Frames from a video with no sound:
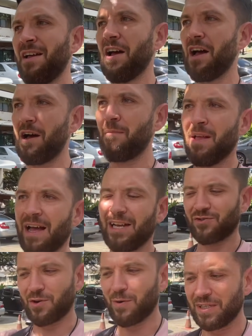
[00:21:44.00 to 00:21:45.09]

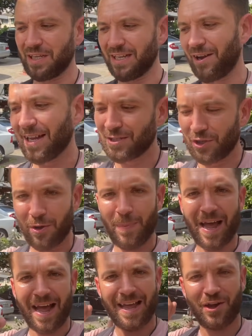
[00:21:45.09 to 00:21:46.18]
has requested that I stop
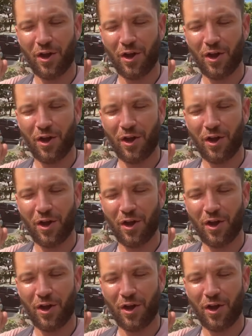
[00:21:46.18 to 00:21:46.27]
at a